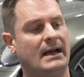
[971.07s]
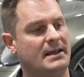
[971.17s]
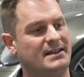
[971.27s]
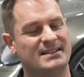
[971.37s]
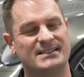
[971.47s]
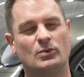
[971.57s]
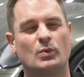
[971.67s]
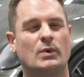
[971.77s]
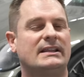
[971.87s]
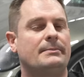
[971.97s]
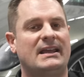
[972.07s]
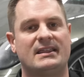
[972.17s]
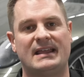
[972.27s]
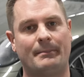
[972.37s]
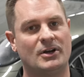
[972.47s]
It doesn't really
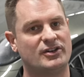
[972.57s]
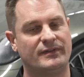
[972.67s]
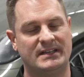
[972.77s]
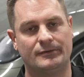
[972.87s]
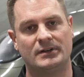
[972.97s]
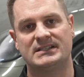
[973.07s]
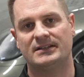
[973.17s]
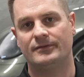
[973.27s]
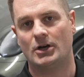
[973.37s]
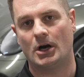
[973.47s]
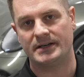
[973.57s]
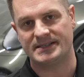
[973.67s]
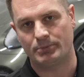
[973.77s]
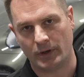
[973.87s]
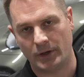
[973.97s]
make that much of a difference if the car is
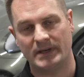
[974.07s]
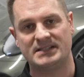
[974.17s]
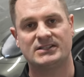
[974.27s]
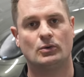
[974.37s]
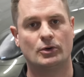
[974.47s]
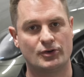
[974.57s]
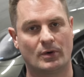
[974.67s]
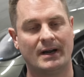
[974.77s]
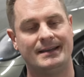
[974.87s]
pre-rinsed or dry.